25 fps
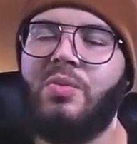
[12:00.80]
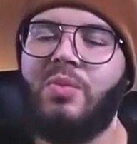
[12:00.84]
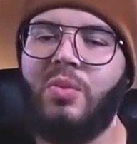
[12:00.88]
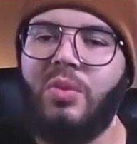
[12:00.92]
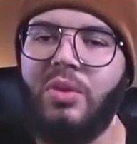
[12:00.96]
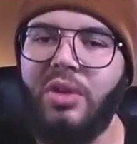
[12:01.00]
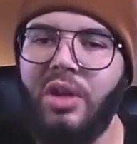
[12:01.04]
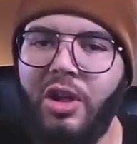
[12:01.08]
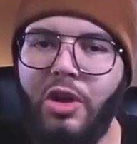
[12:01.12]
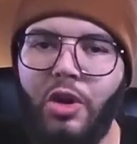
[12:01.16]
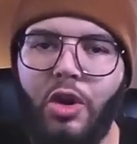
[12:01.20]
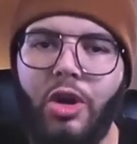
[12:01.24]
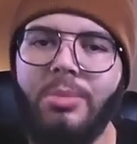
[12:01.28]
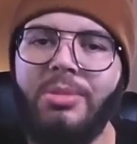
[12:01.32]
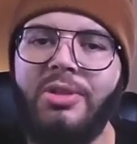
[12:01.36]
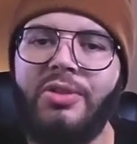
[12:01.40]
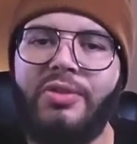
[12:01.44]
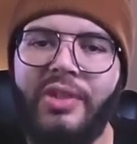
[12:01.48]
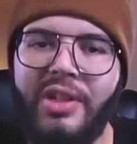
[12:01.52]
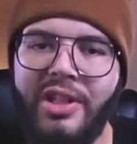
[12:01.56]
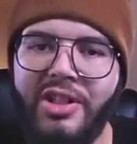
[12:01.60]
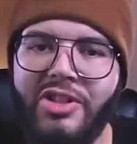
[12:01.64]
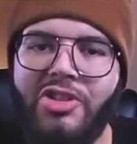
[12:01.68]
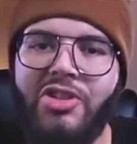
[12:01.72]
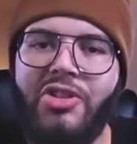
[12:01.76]
a normal
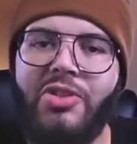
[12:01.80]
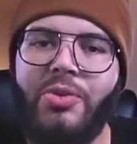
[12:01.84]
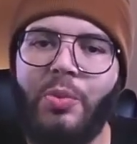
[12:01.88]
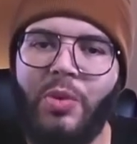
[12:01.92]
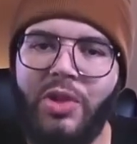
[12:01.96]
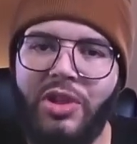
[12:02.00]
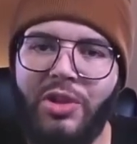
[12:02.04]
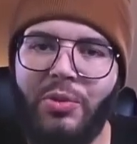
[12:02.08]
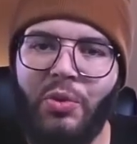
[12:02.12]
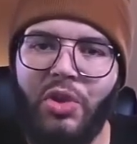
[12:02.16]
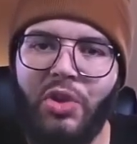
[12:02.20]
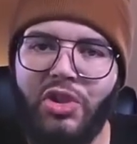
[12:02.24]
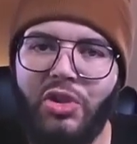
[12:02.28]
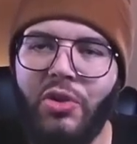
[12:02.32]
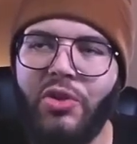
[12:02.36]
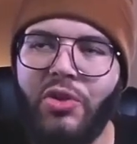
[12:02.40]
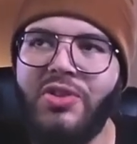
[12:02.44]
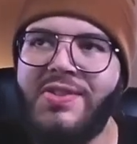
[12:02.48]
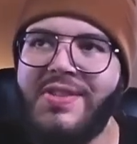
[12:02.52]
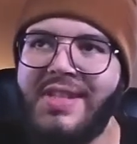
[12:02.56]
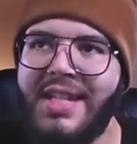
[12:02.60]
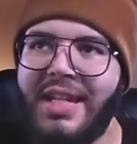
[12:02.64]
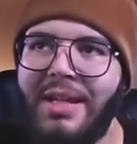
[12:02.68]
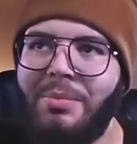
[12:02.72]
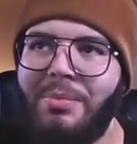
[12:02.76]
function with a return
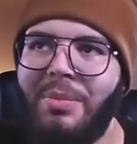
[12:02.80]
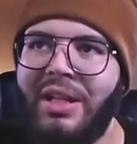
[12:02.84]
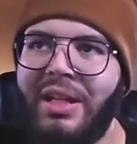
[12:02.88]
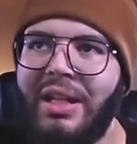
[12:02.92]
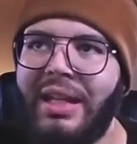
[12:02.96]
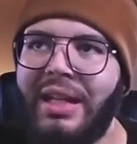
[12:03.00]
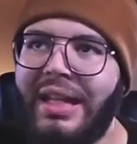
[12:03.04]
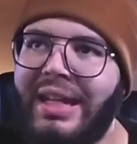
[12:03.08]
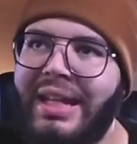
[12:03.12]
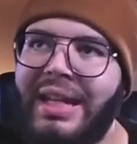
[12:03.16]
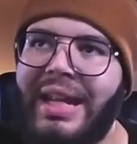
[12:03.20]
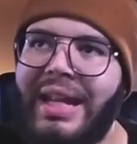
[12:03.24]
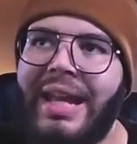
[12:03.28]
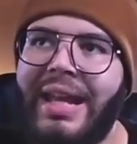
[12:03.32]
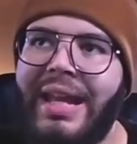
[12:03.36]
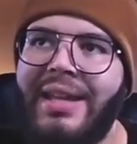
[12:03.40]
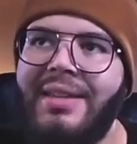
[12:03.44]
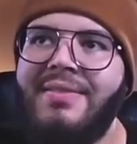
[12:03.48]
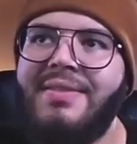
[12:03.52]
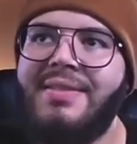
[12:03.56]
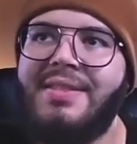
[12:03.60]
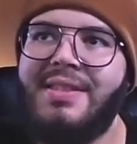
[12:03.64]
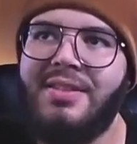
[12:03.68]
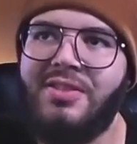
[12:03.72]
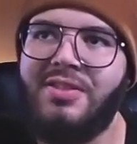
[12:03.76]
statement, it
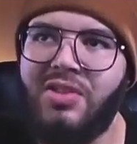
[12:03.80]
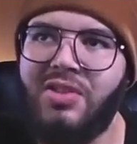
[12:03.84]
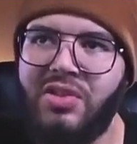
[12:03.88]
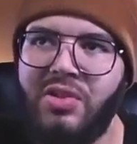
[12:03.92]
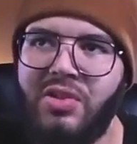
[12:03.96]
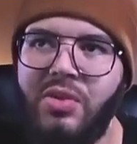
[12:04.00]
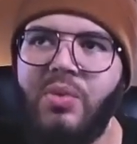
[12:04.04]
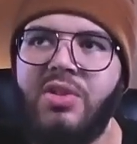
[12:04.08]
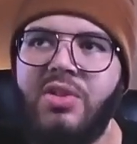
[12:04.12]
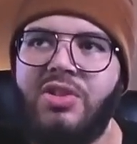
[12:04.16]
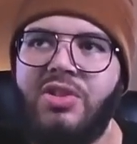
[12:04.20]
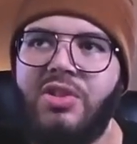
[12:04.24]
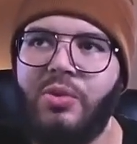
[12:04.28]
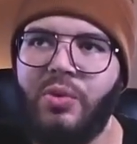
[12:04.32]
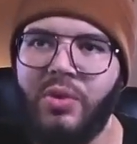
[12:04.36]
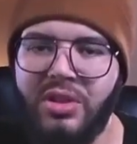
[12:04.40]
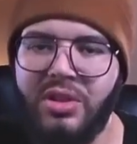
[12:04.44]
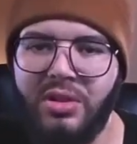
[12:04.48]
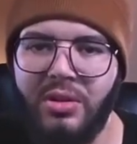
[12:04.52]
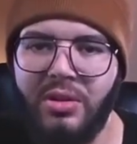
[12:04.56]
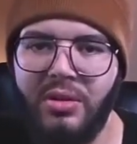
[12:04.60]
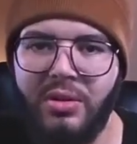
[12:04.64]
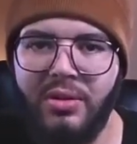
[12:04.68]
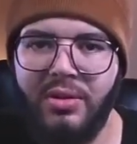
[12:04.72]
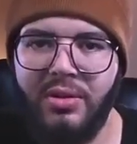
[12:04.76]
ends as soon as you
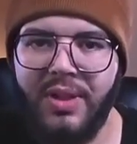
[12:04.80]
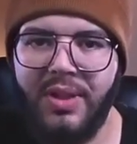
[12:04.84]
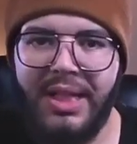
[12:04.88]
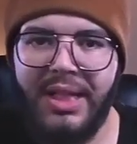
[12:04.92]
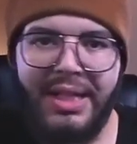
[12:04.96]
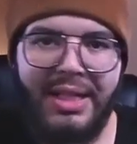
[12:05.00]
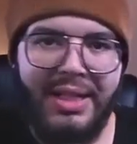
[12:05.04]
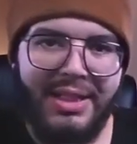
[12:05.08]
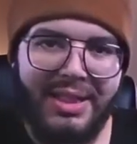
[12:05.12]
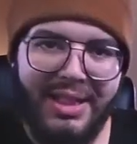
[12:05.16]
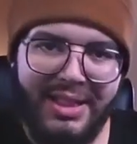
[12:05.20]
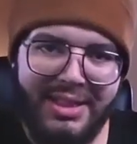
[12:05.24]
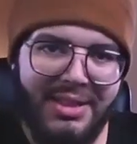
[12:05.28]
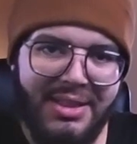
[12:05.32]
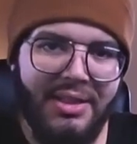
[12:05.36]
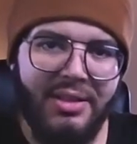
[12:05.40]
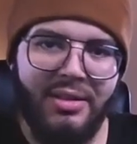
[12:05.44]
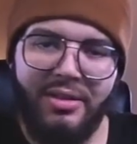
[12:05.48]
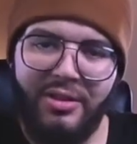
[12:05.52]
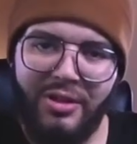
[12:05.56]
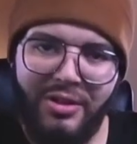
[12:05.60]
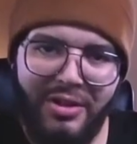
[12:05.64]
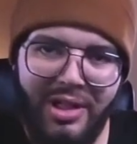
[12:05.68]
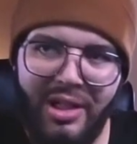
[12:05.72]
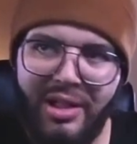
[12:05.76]
return. That's it.
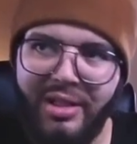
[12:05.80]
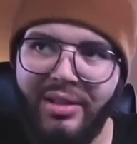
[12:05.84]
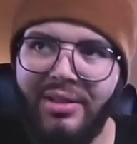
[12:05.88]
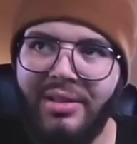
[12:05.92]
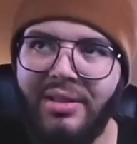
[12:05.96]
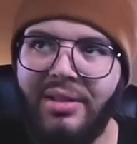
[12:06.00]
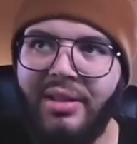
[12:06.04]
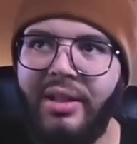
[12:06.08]
You're done.